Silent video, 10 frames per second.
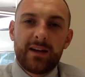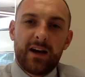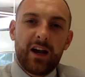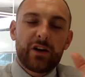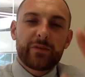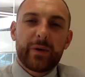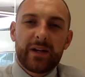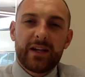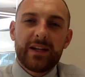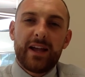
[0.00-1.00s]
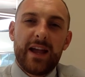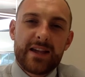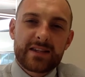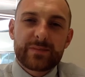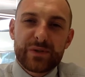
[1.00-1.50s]
Hello everybody,
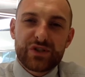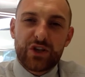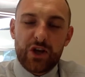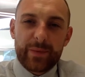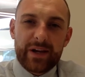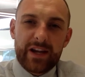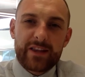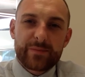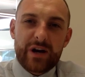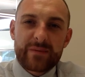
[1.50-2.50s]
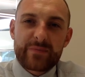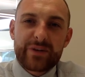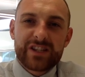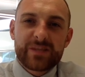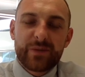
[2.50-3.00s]
it's Mr. Cooper here, the Primary
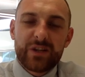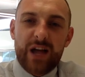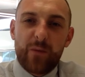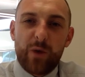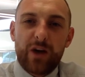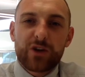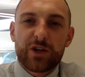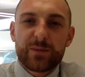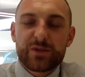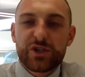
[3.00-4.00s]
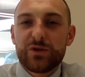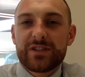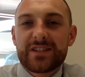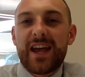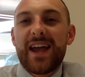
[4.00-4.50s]
Principal, and welcome to
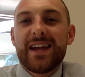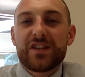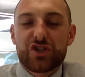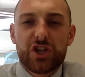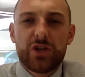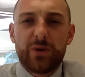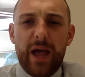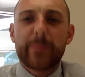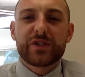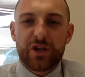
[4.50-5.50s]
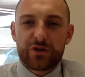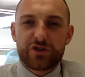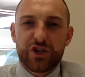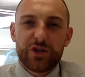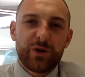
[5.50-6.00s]
Day 2, Episode
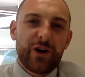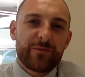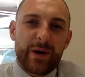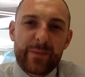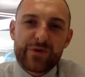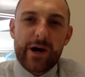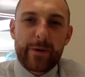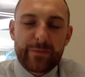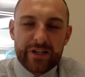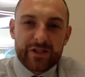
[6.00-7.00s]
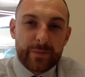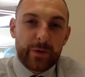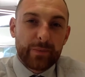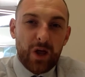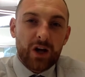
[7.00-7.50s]
2 of my Primary Principal
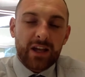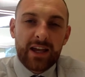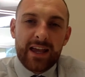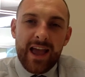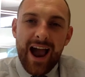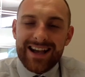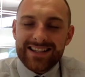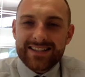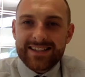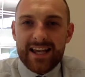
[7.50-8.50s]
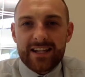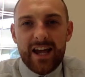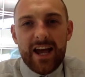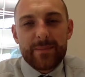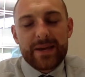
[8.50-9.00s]
blog. As I said
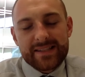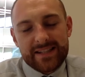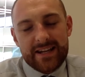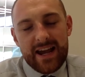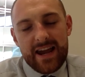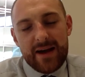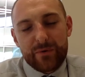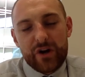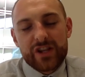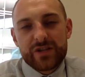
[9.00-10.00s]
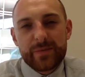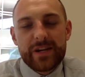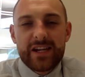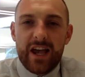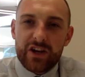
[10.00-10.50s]
yesterday, I'm going to
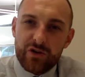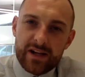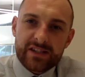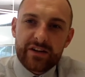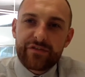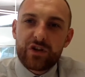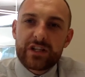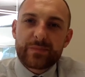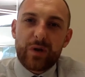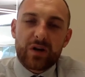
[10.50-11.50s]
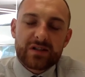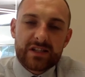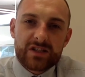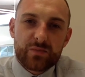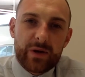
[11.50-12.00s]
be creating a few of these blogs
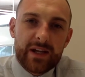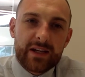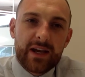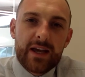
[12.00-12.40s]
this week